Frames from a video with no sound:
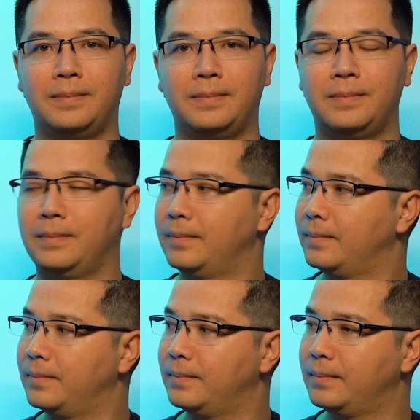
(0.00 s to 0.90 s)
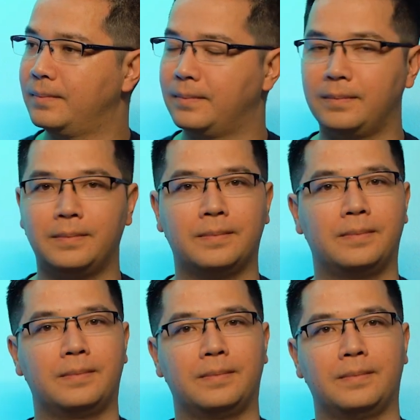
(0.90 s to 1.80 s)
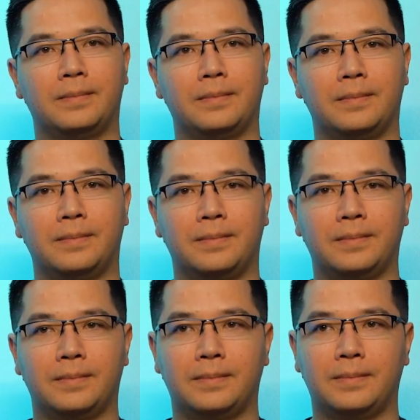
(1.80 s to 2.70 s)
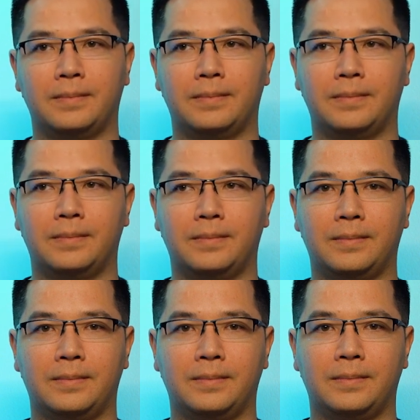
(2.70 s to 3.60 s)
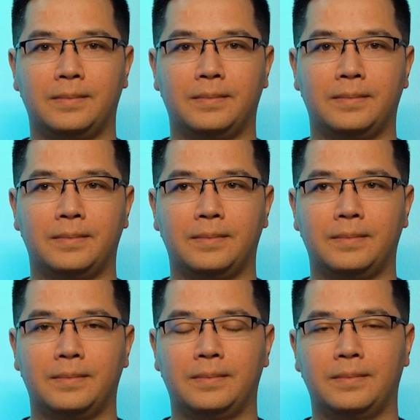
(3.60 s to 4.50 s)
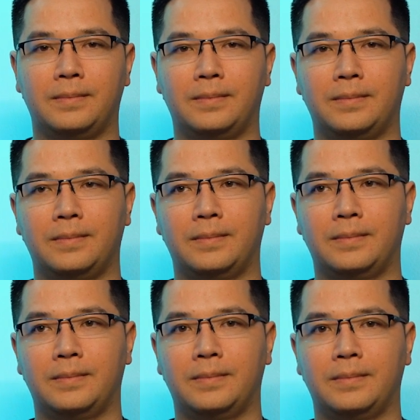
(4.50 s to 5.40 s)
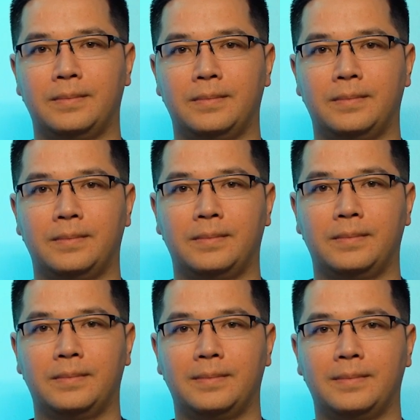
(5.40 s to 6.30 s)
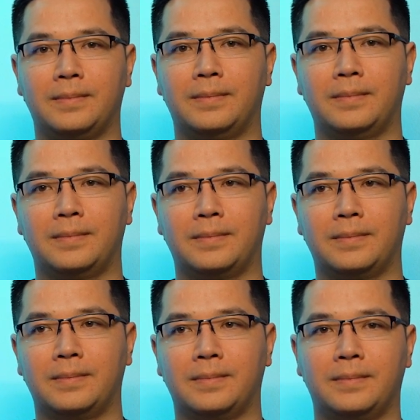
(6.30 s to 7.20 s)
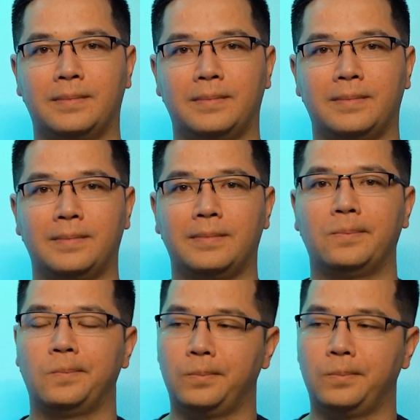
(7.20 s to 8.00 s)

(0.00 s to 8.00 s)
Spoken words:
No words are spoken by the person on screen.